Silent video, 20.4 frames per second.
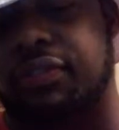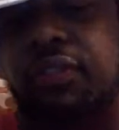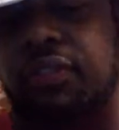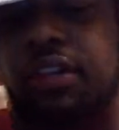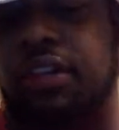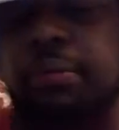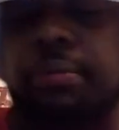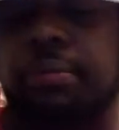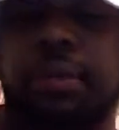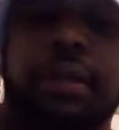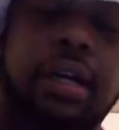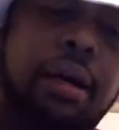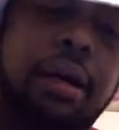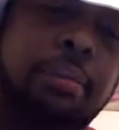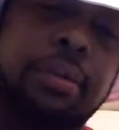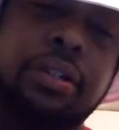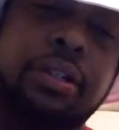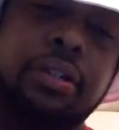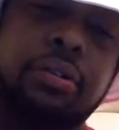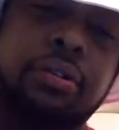for free, but
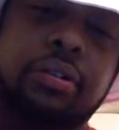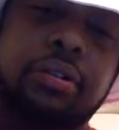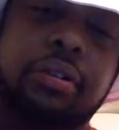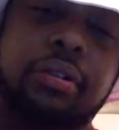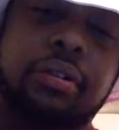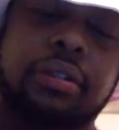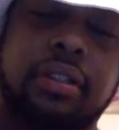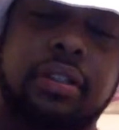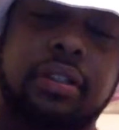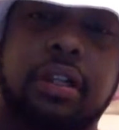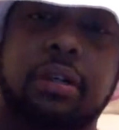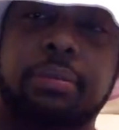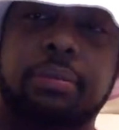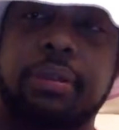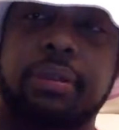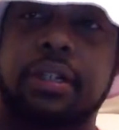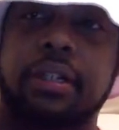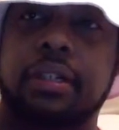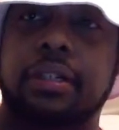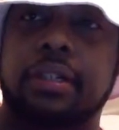I'm gonna do it.
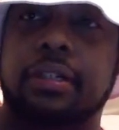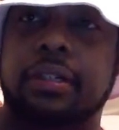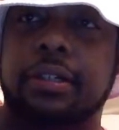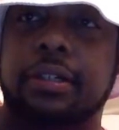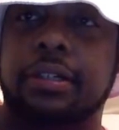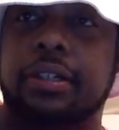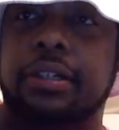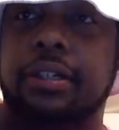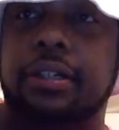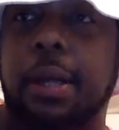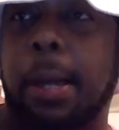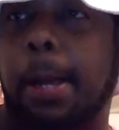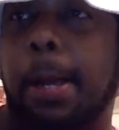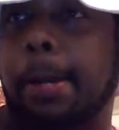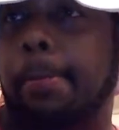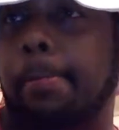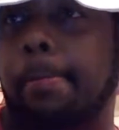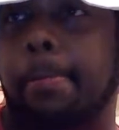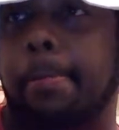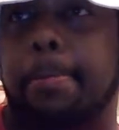Because
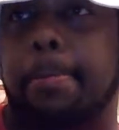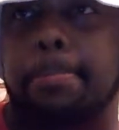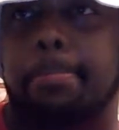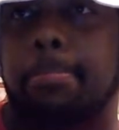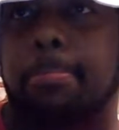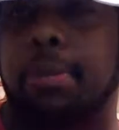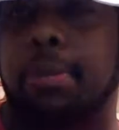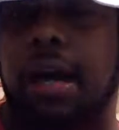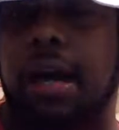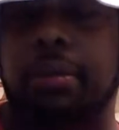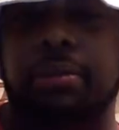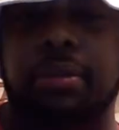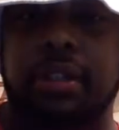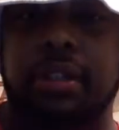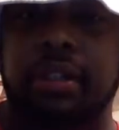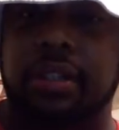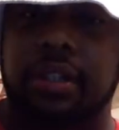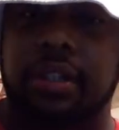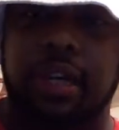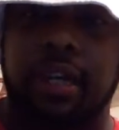I'm
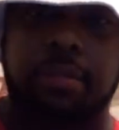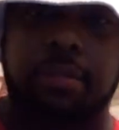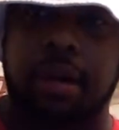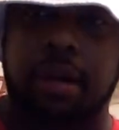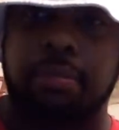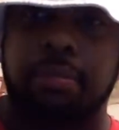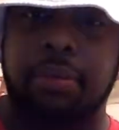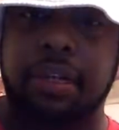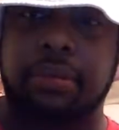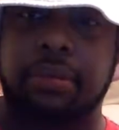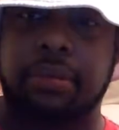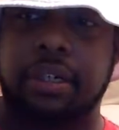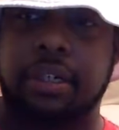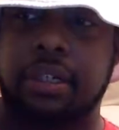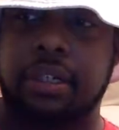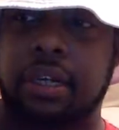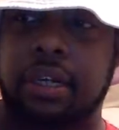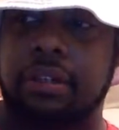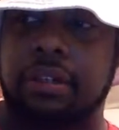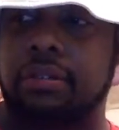good. I make
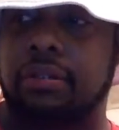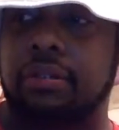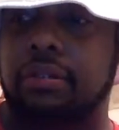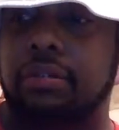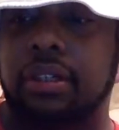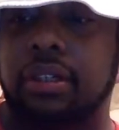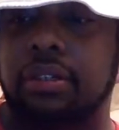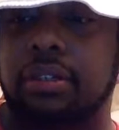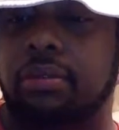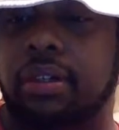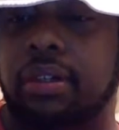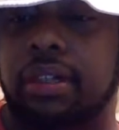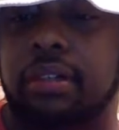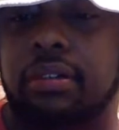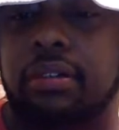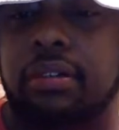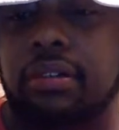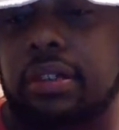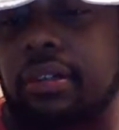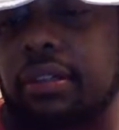money. I do really
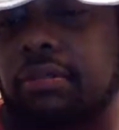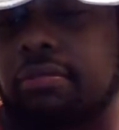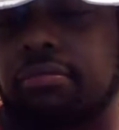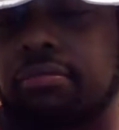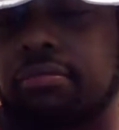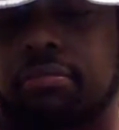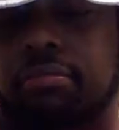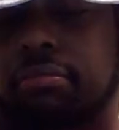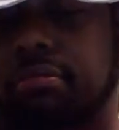well, and